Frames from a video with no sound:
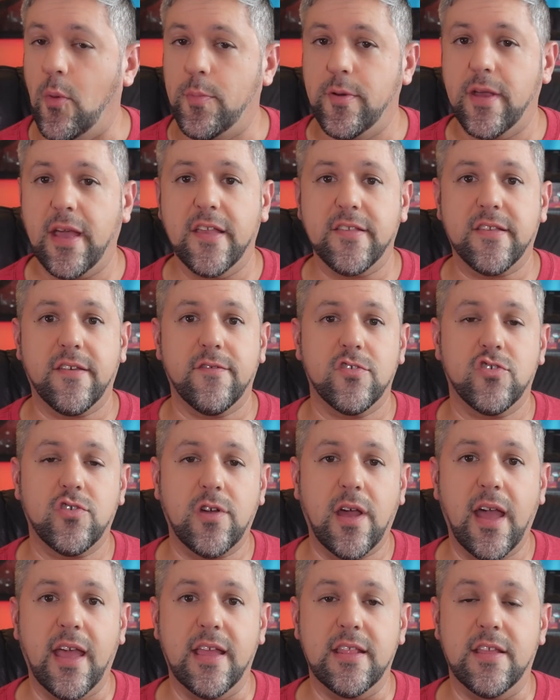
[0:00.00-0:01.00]
hope you guys give it a
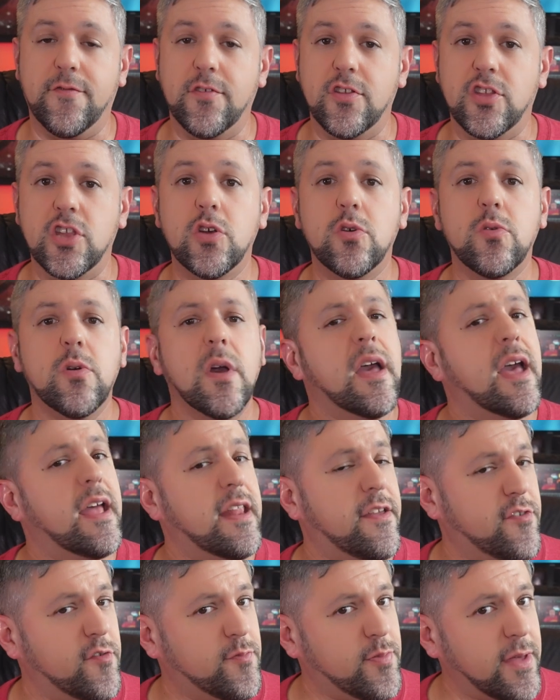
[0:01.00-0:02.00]
try. And if you do,
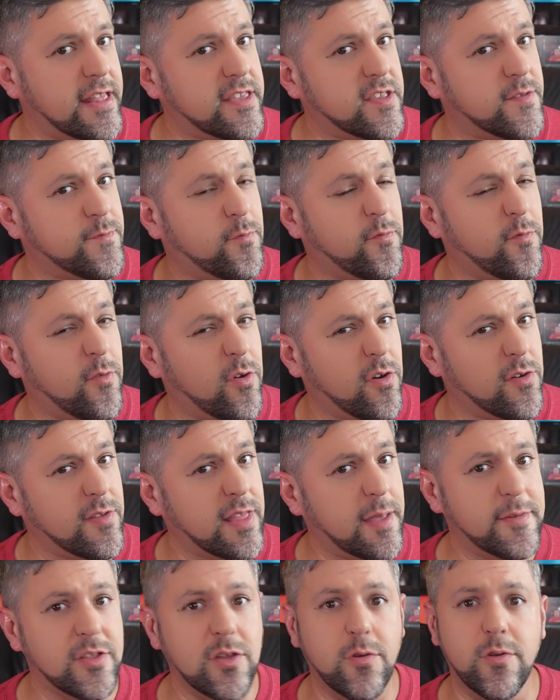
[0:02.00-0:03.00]
and if you've played this before,
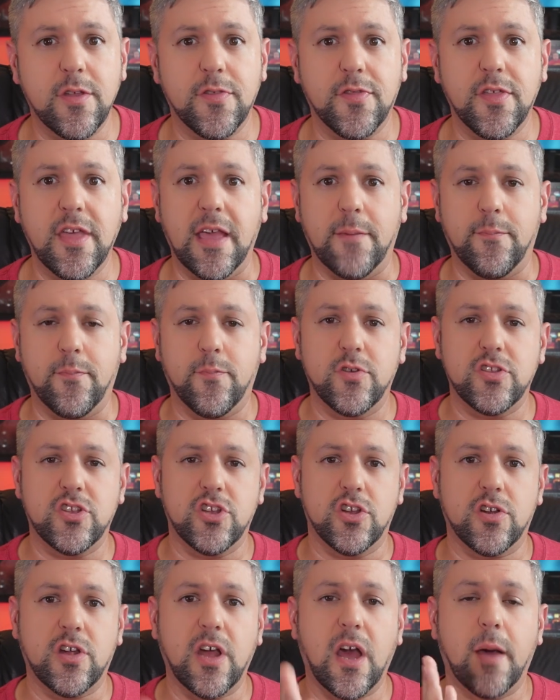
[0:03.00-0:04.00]
let me know what you think.
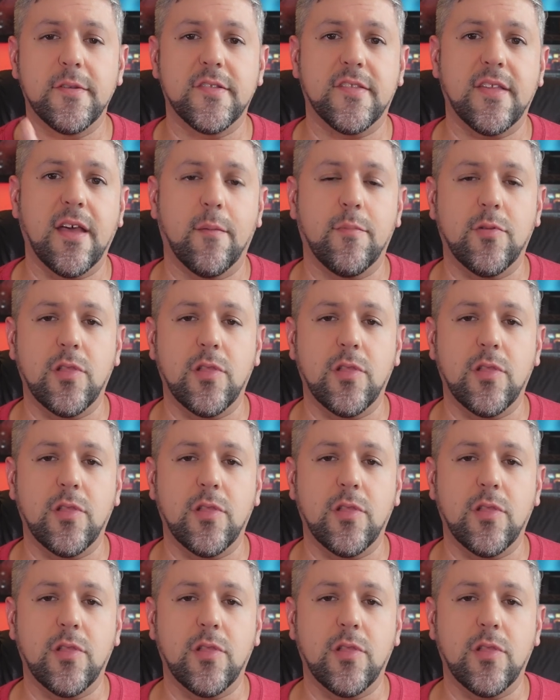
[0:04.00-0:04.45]
Put your comments down